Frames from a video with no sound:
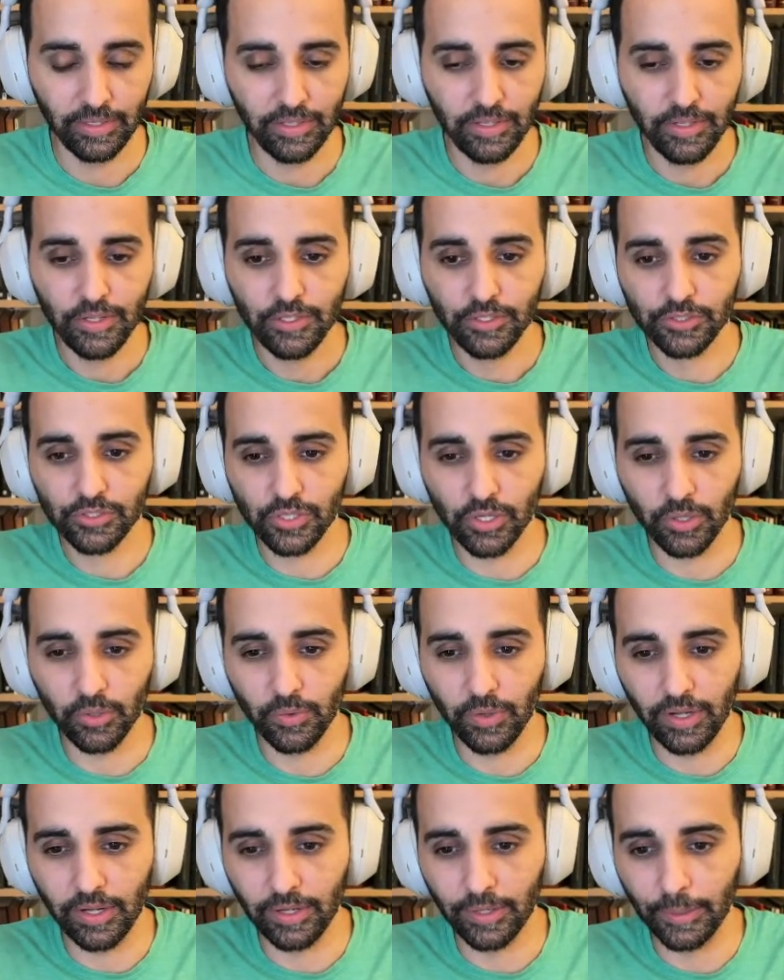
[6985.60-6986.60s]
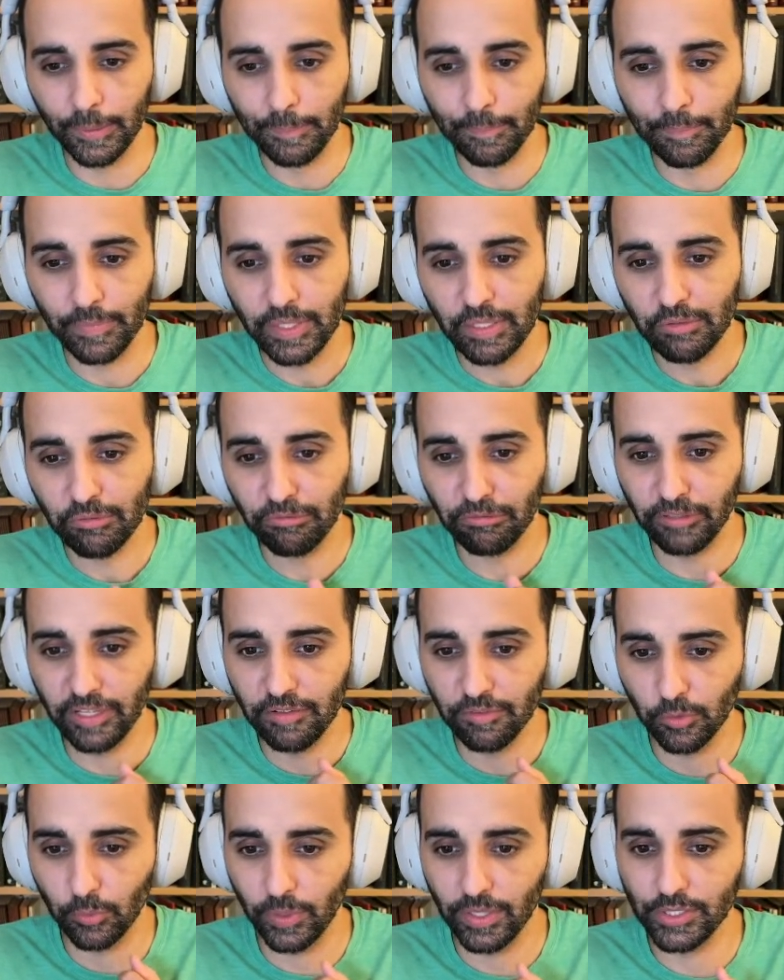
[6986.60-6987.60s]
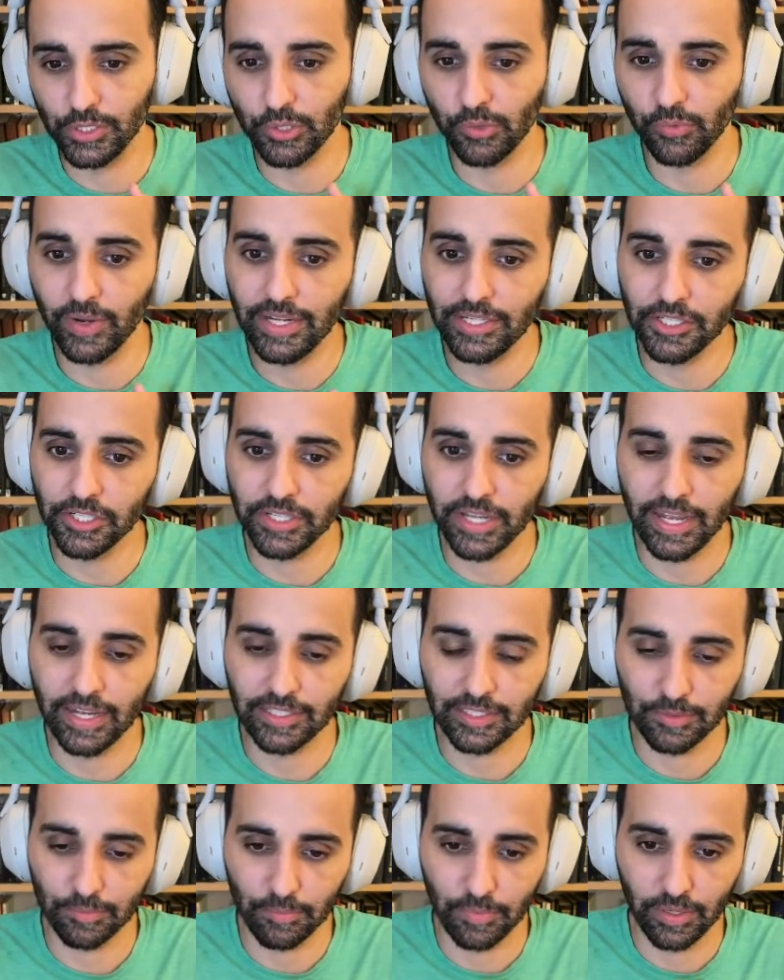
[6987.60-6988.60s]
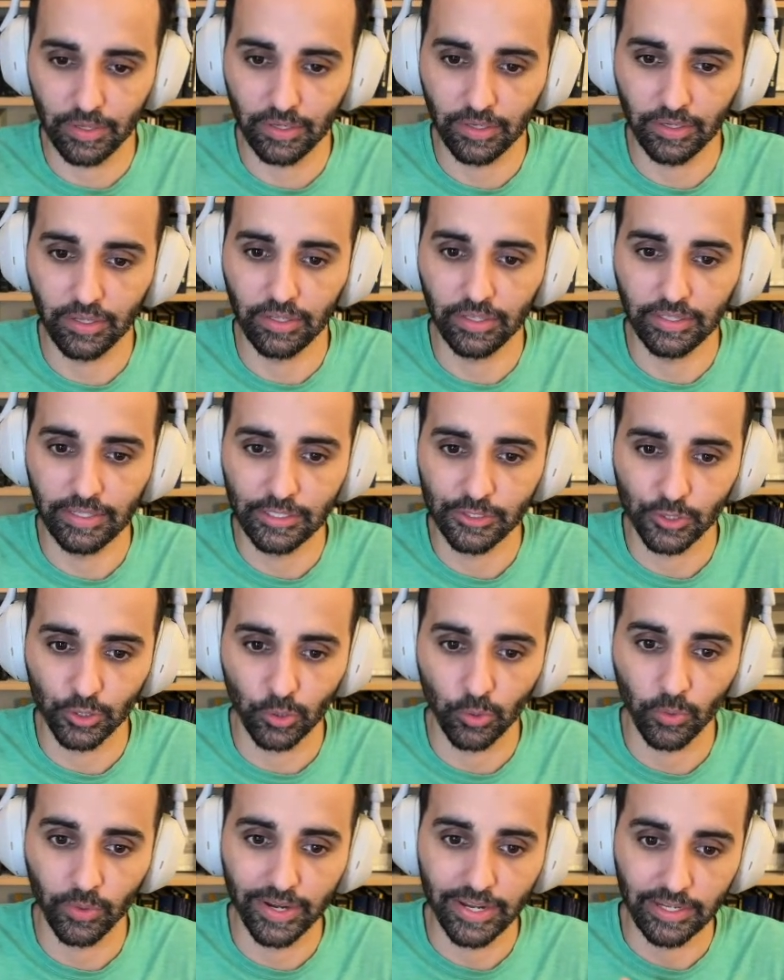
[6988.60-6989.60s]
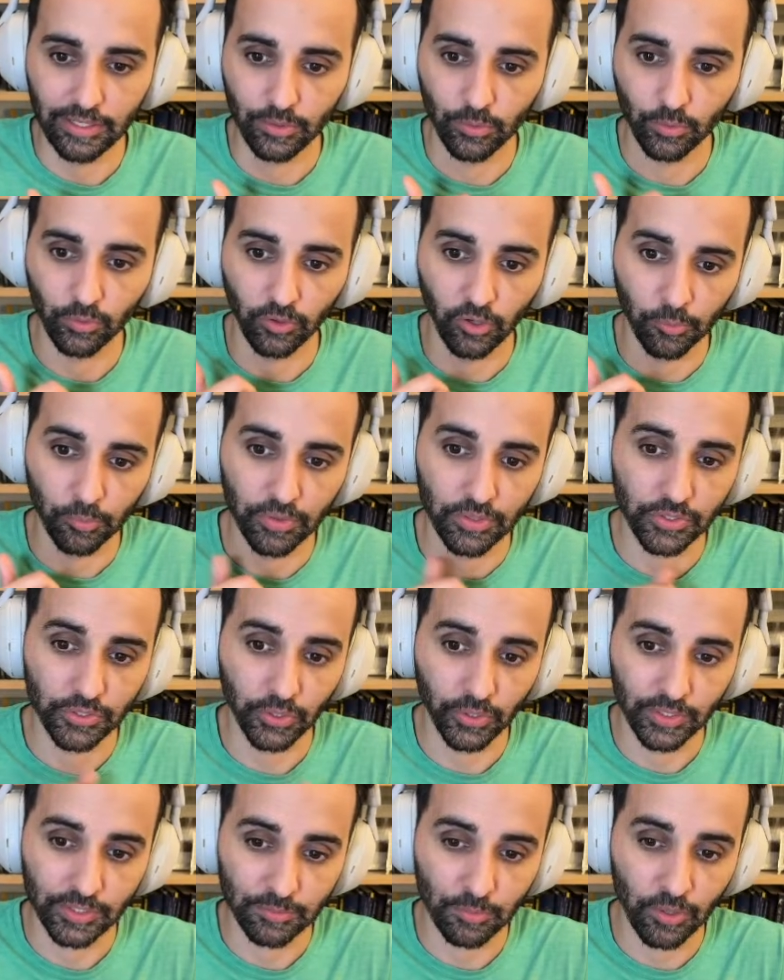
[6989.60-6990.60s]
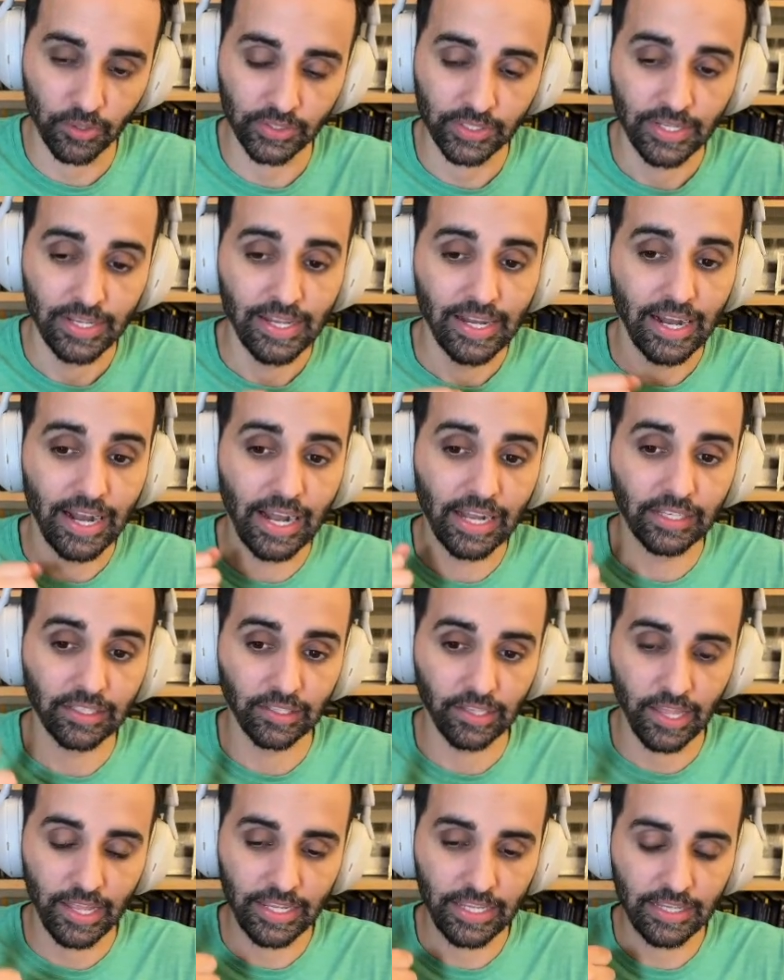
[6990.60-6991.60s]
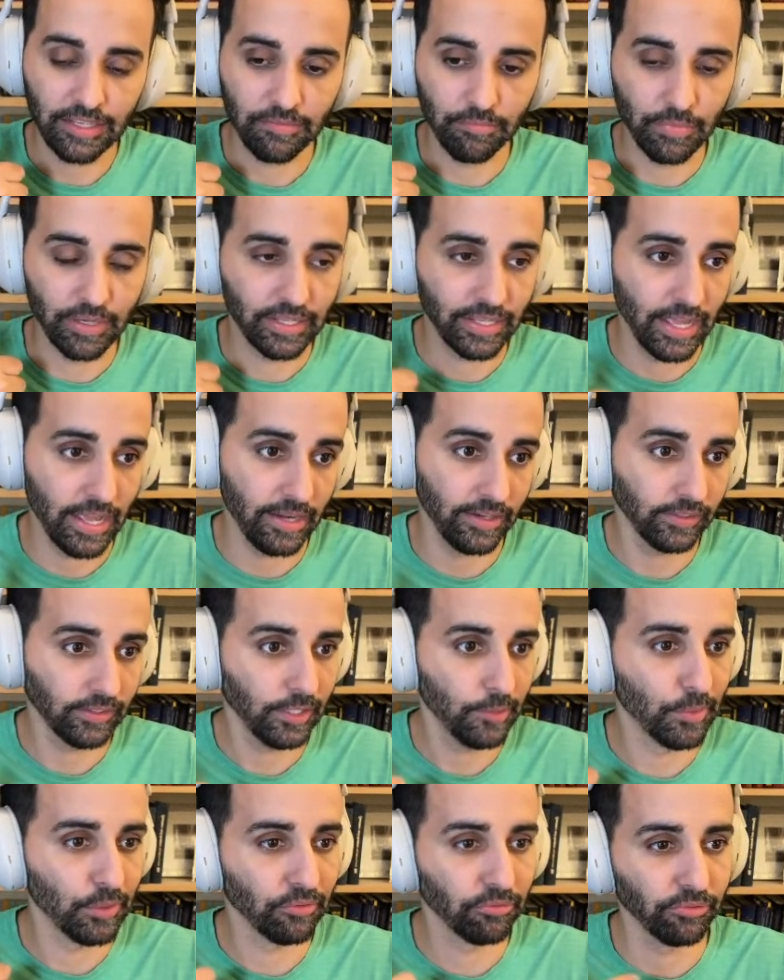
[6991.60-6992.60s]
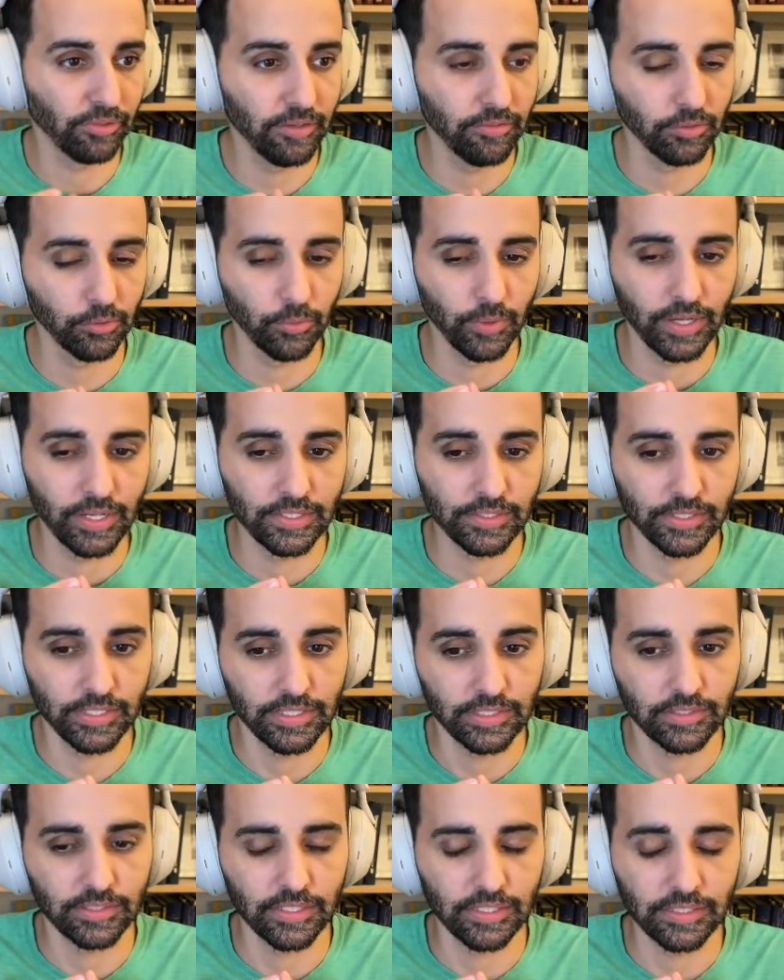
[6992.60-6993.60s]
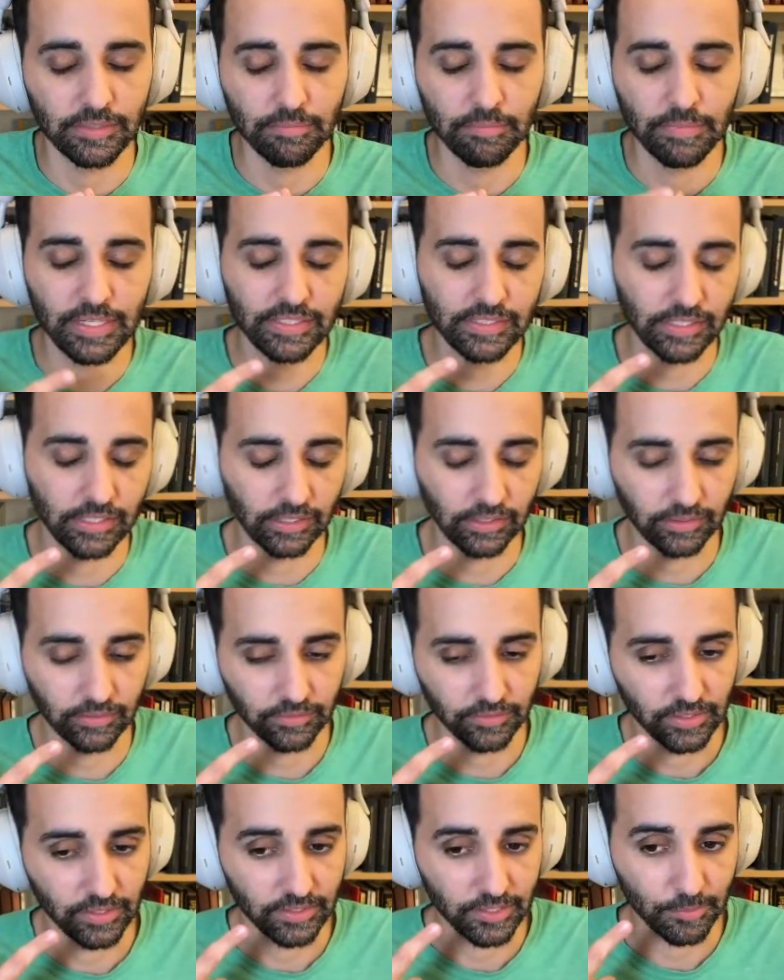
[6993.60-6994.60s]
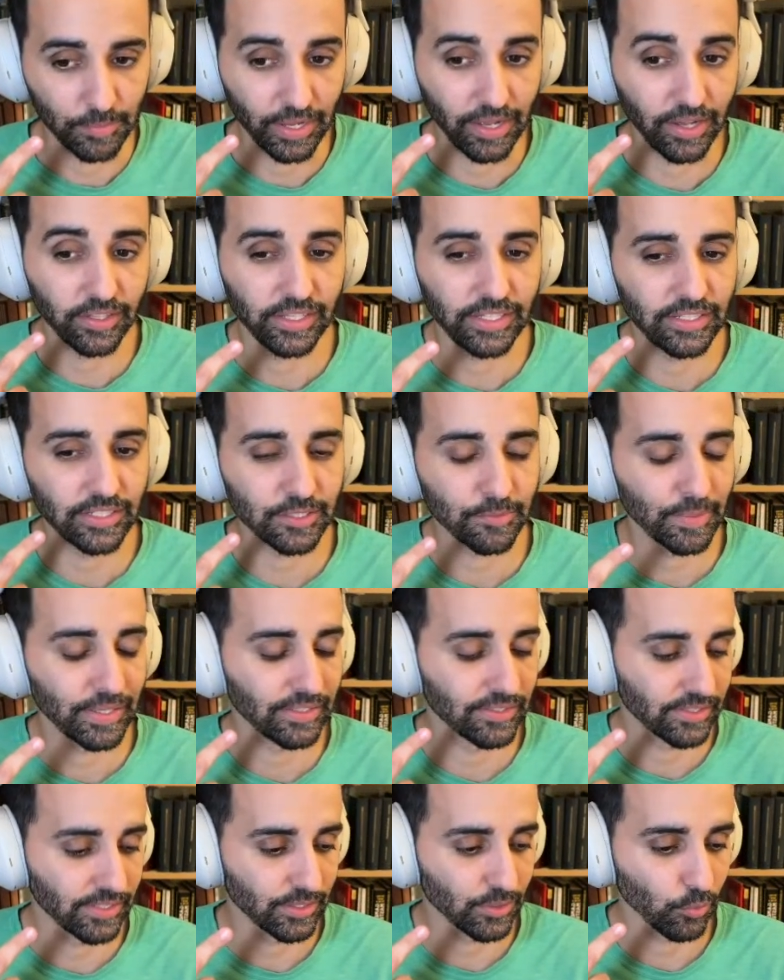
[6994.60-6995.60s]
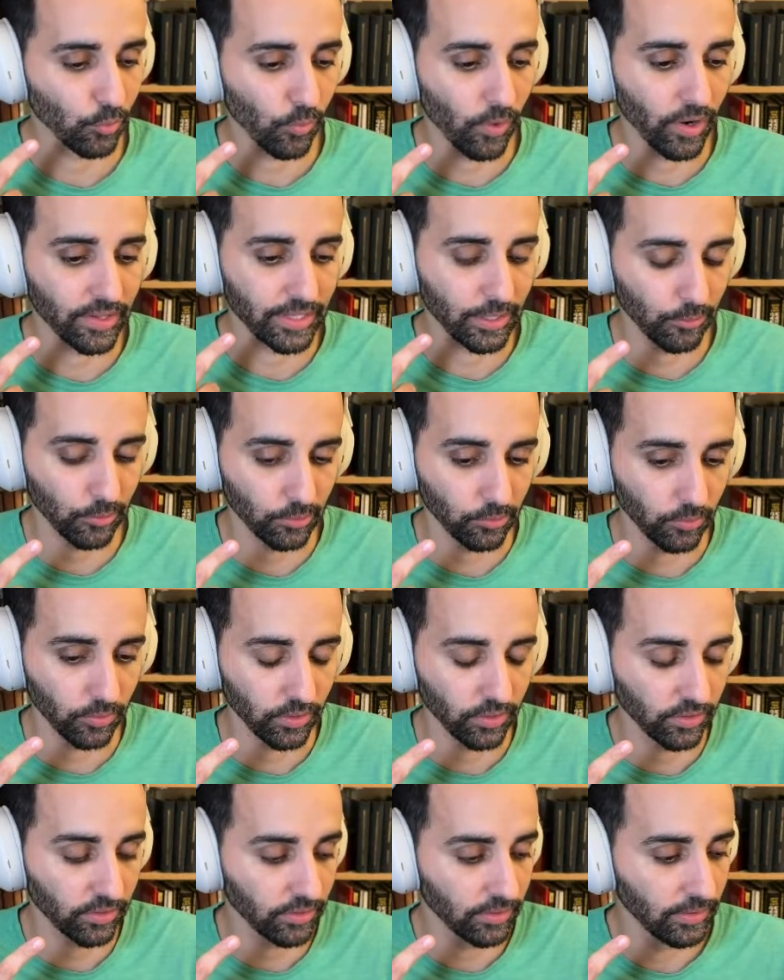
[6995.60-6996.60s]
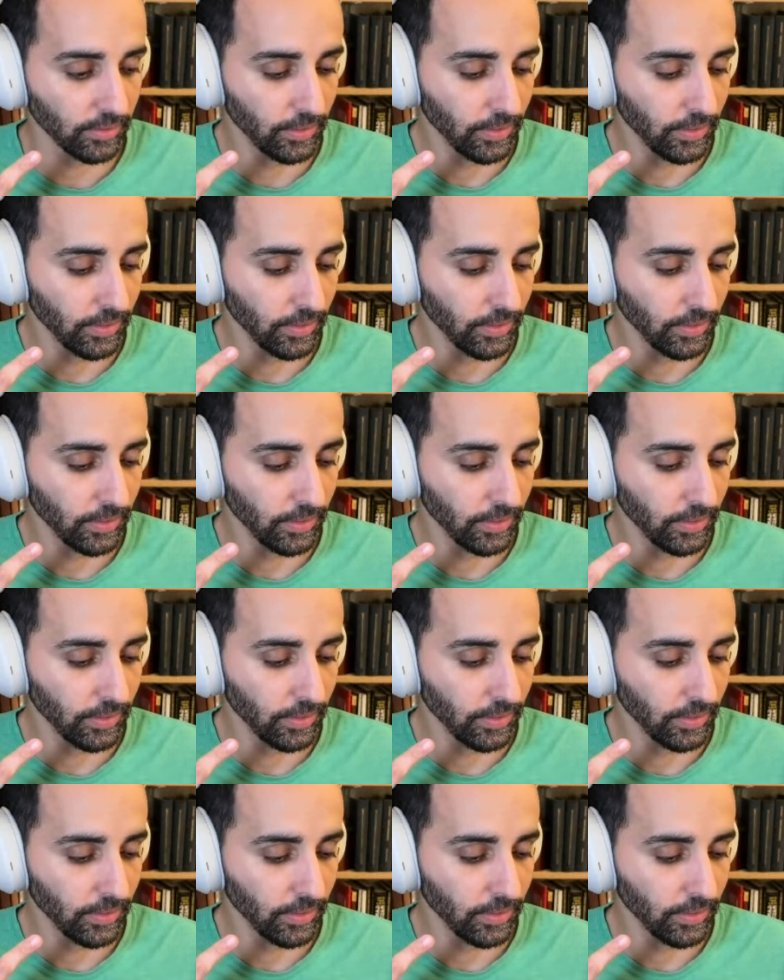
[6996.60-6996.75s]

So flavor wise, your range attacks against your quarry ignore armor the turn it's marked. I like it mechanically, but flavor wise, it's missing to me. It doesn't make sense why that would work.